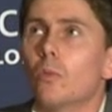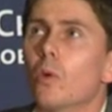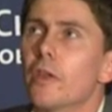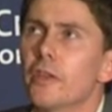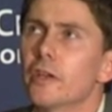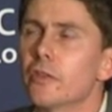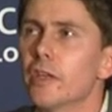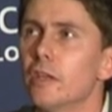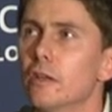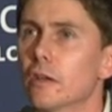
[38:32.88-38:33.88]
Well, I think
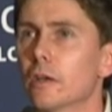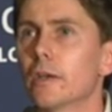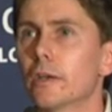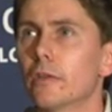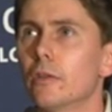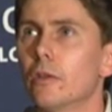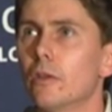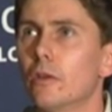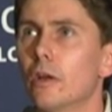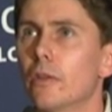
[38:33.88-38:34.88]
the
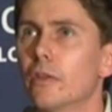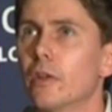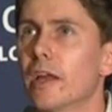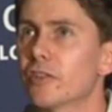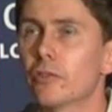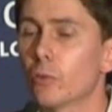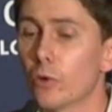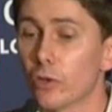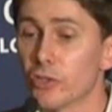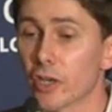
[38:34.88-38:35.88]
lesson of the
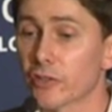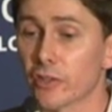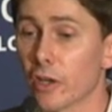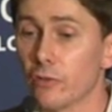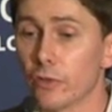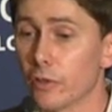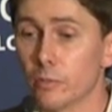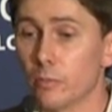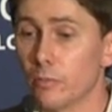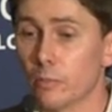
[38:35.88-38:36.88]
war on drugs over the
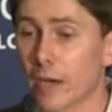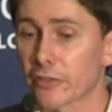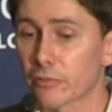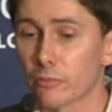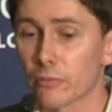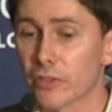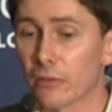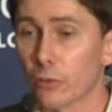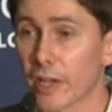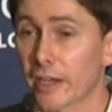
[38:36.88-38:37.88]
past
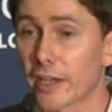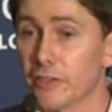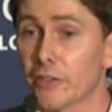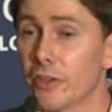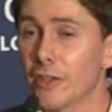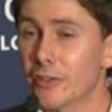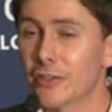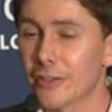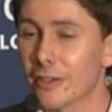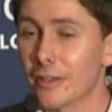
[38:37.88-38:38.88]
several decades is that it
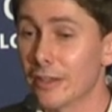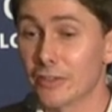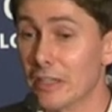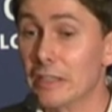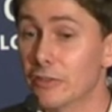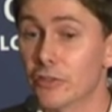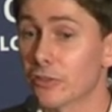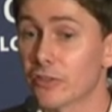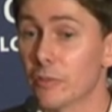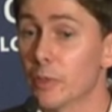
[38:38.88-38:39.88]
is
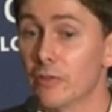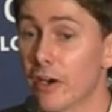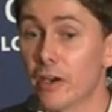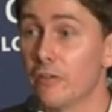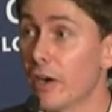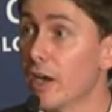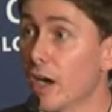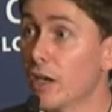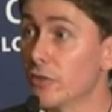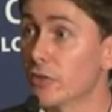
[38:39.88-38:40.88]
just simply very, very
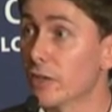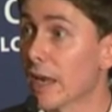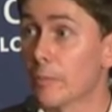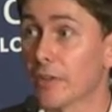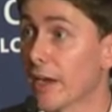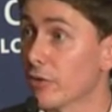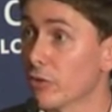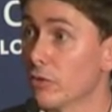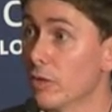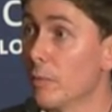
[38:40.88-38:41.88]
hard to clamp down
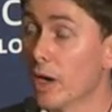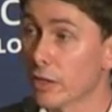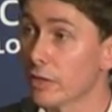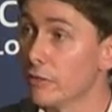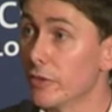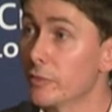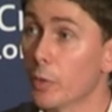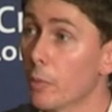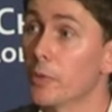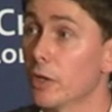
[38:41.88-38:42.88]
on a market this
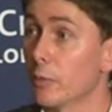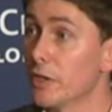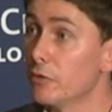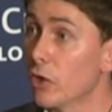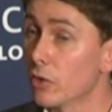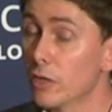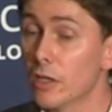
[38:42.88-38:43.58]
popular when you've got